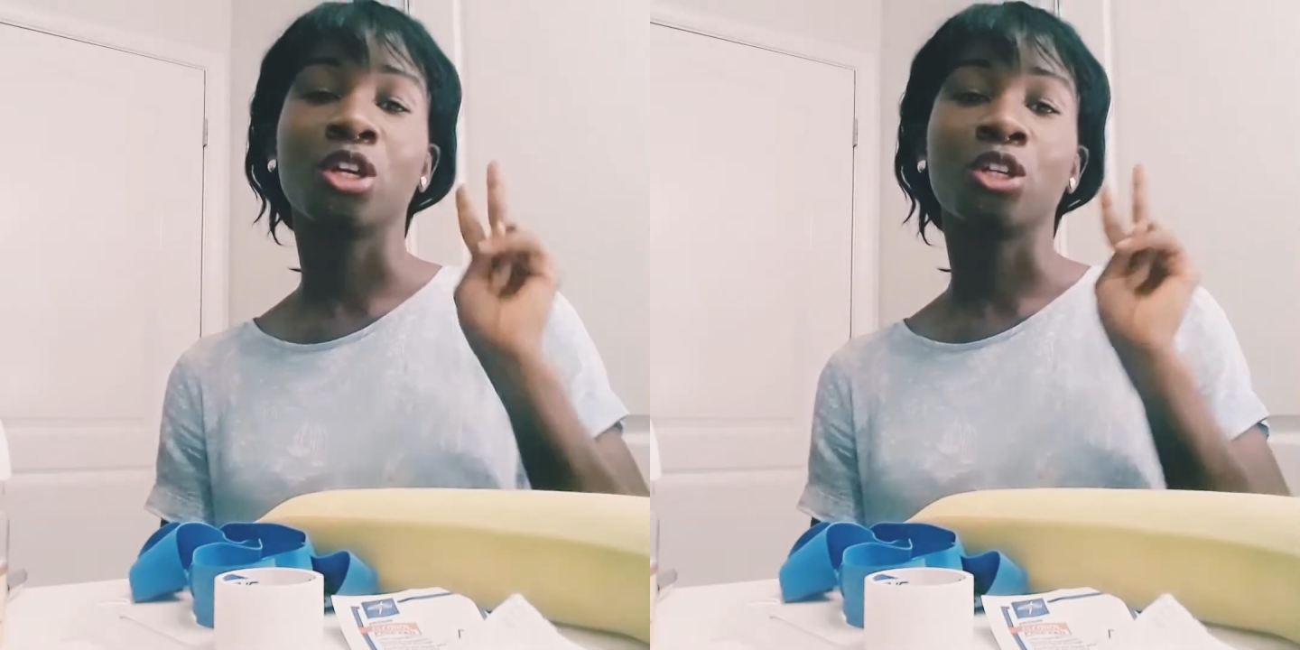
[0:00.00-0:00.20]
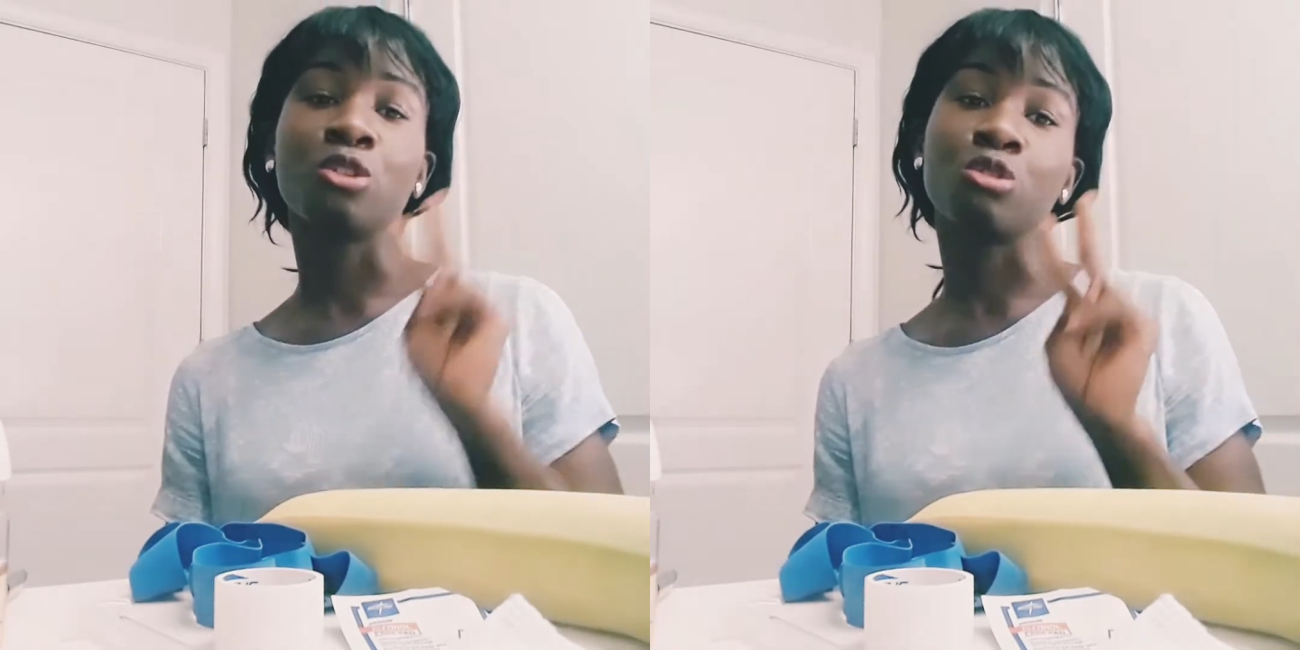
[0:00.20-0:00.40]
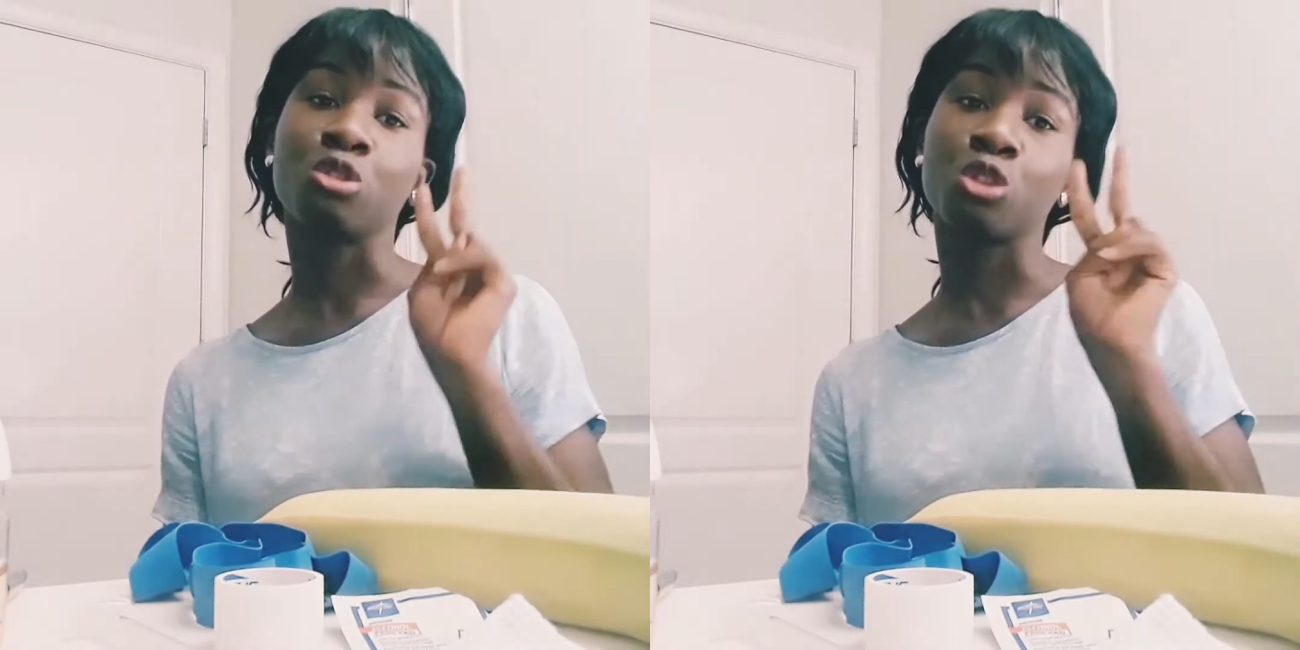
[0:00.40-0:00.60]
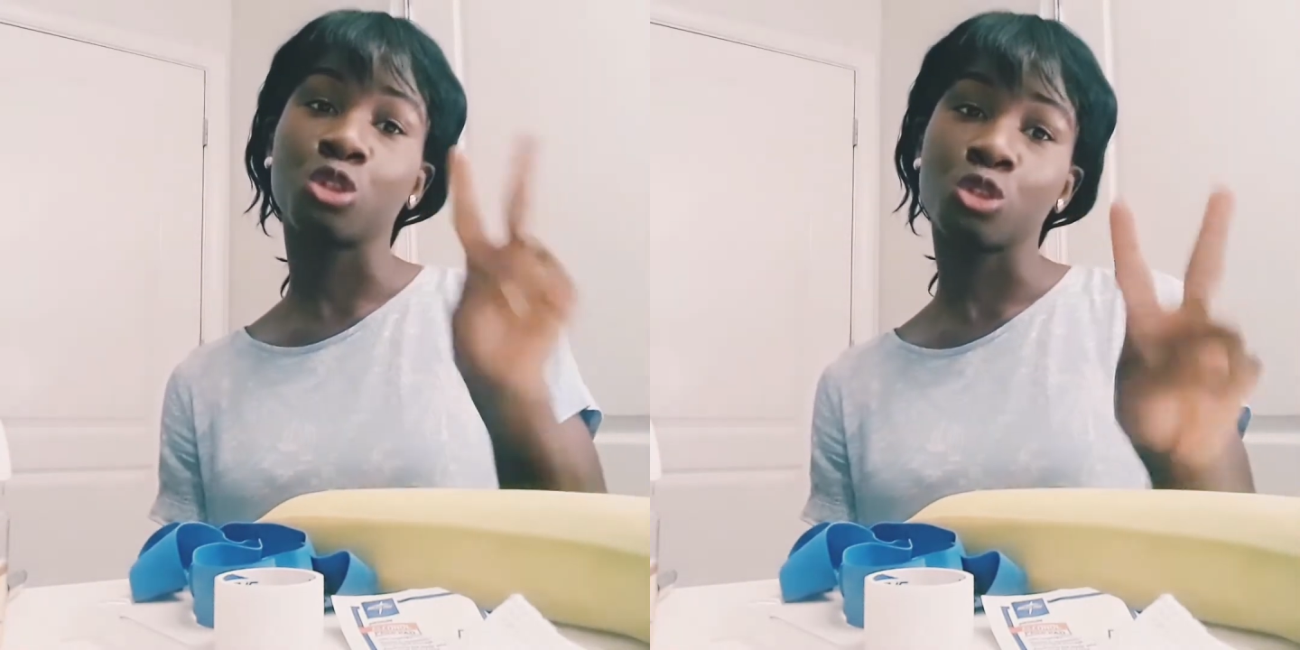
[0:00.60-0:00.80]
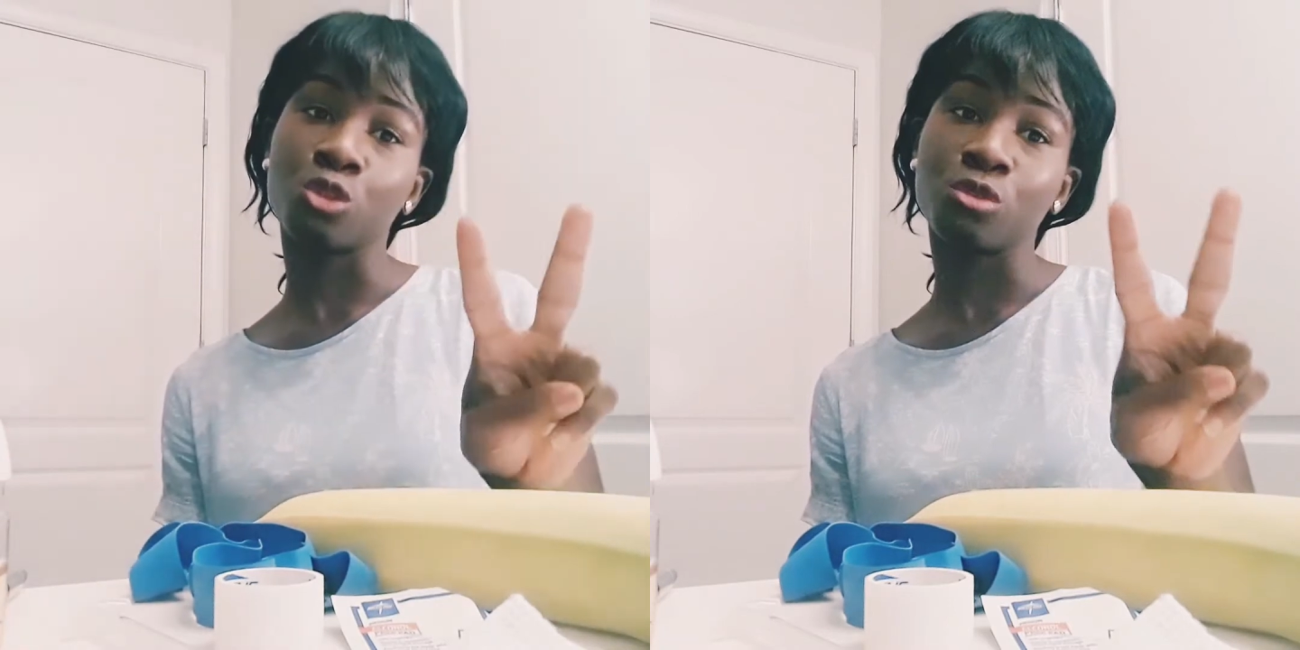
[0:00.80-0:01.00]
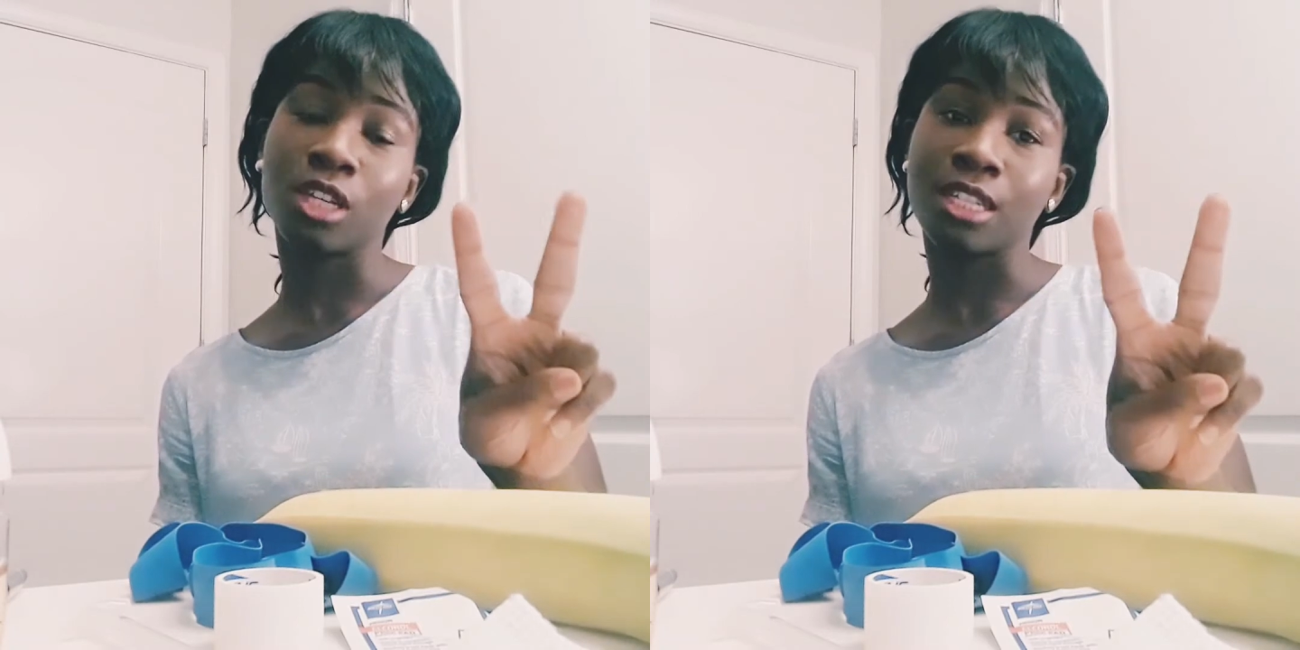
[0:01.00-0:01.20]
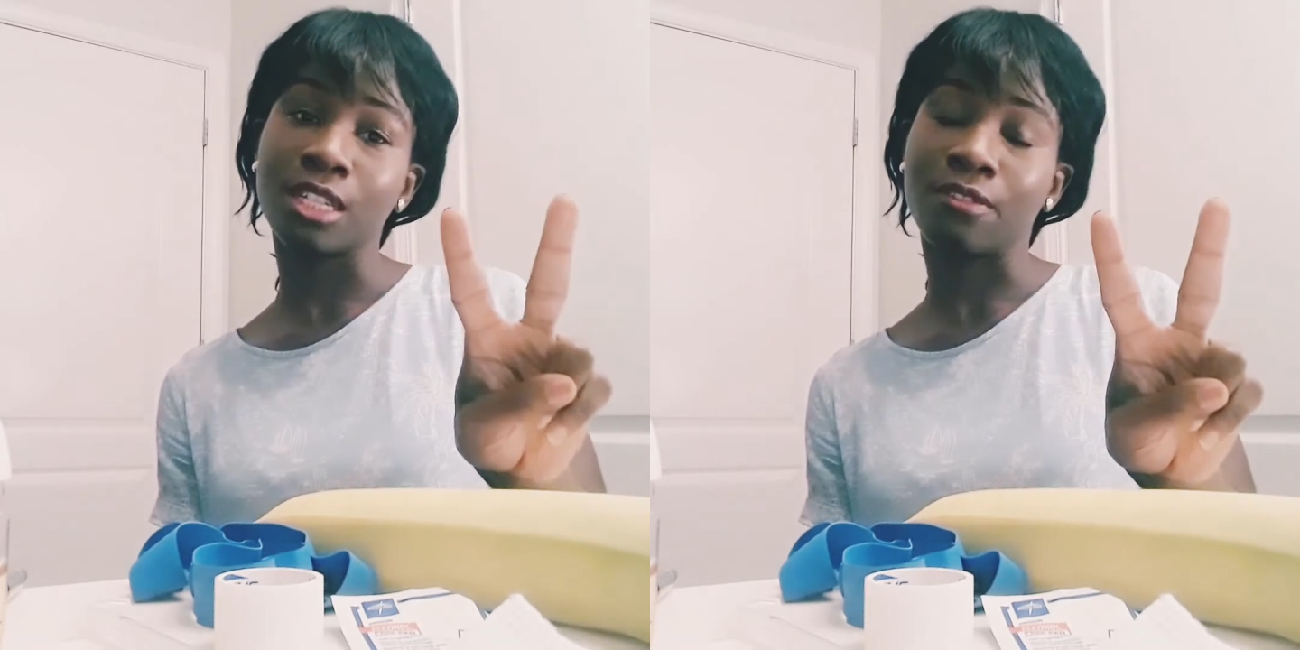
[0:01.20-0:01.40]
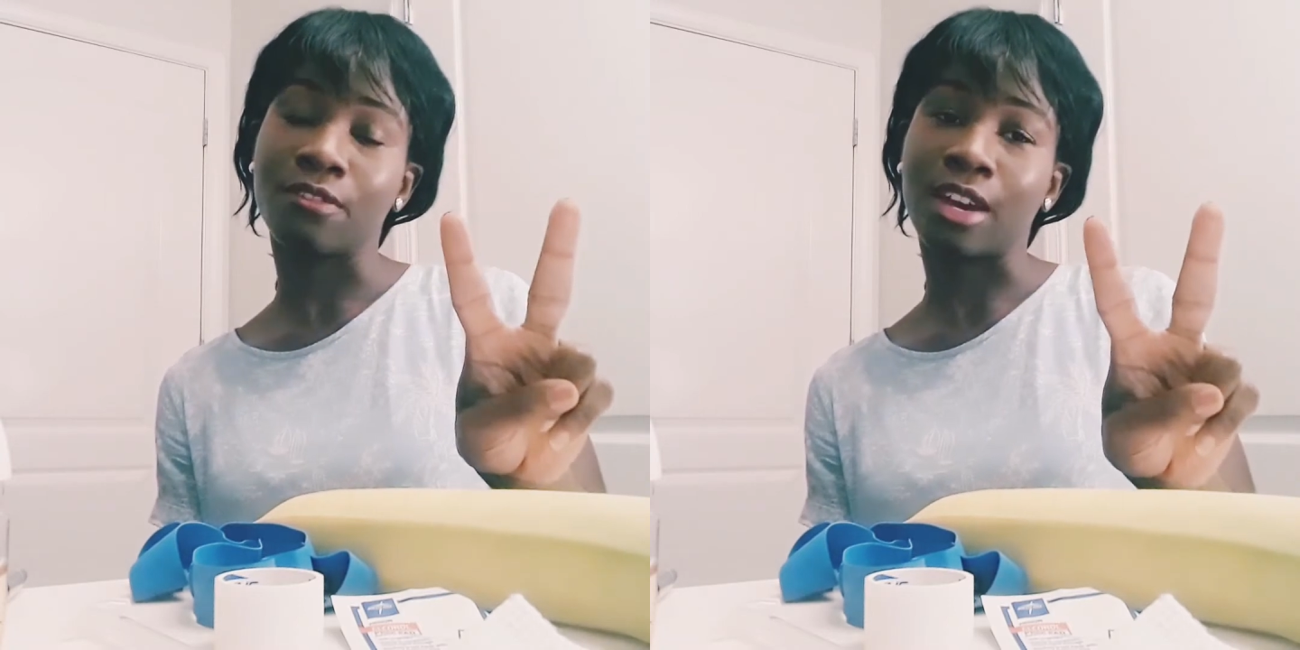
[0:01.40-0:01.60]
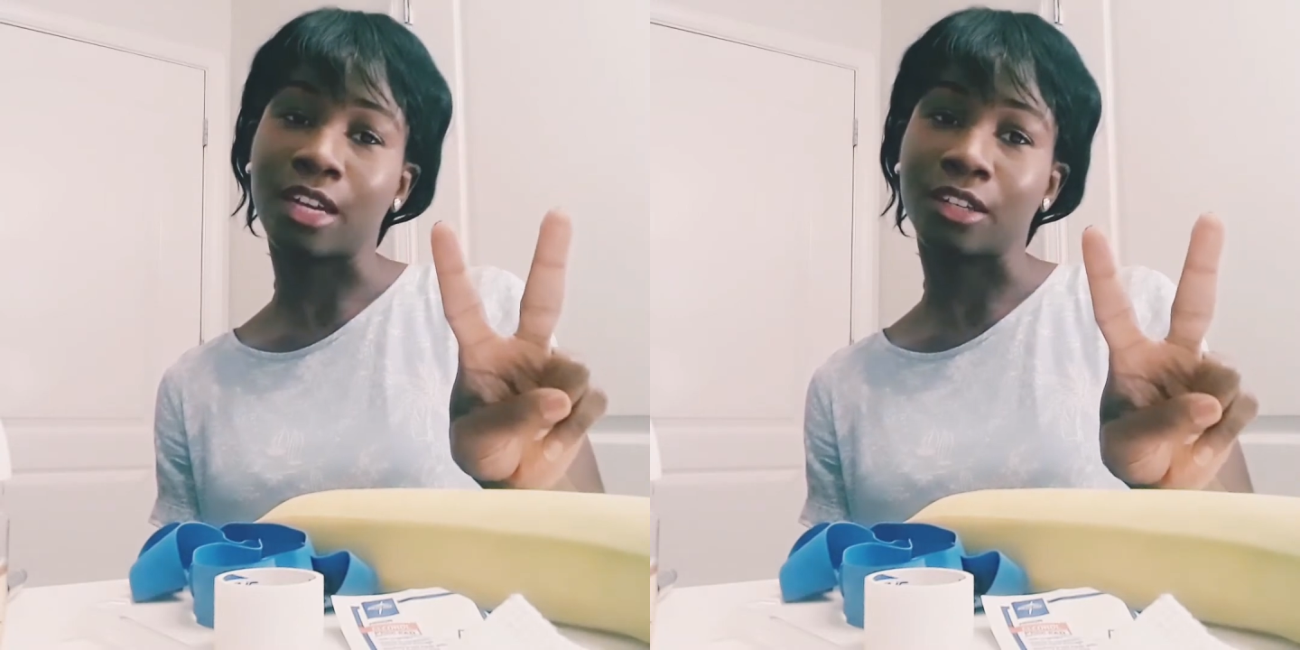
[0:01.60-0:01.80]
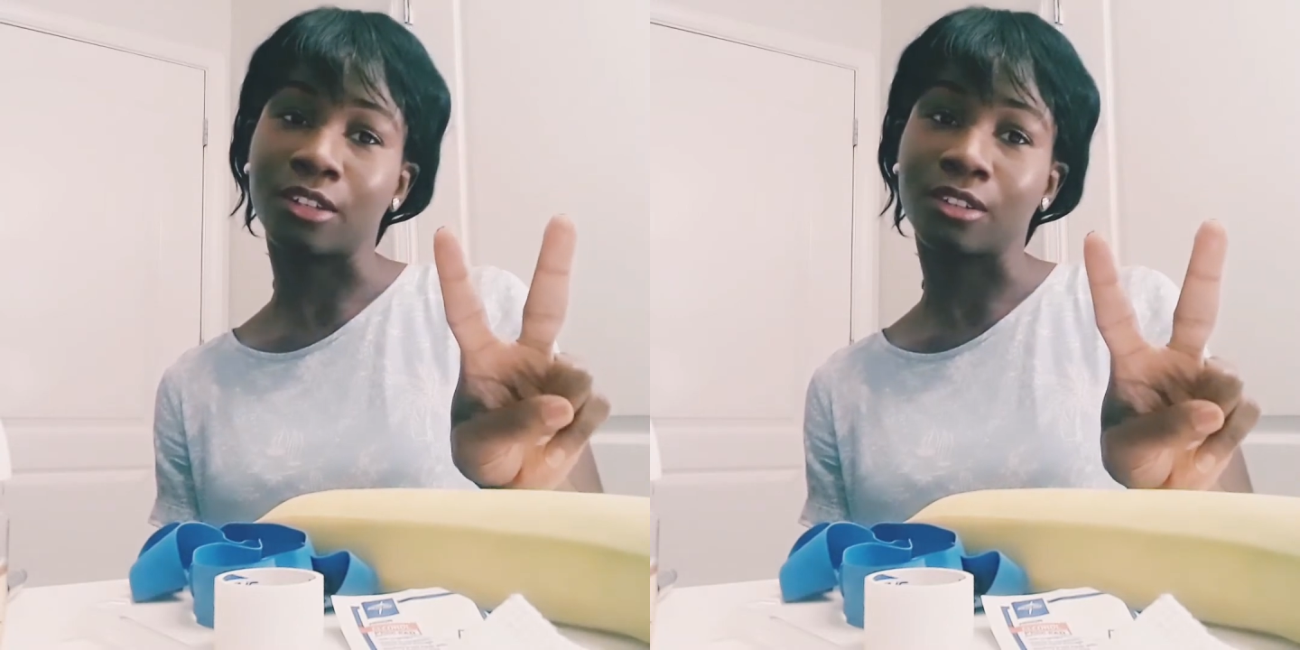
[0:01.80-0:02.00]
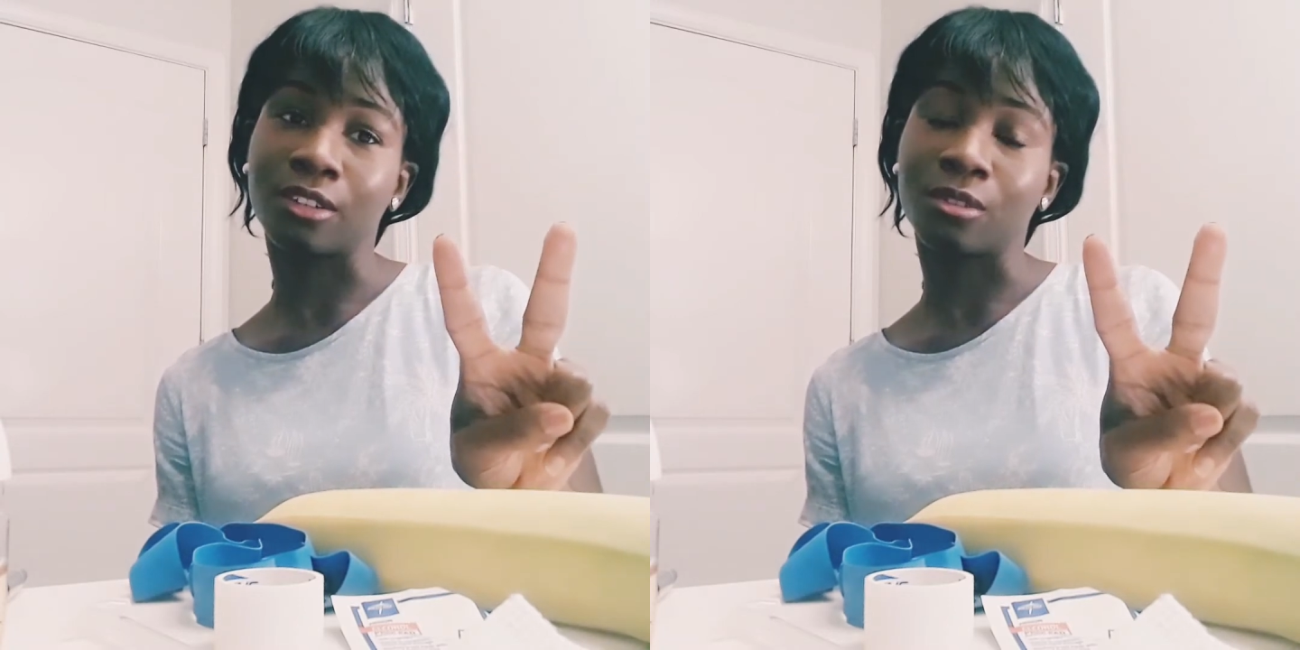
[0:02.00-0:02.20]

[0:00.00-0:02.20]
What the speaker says: use two identifiers,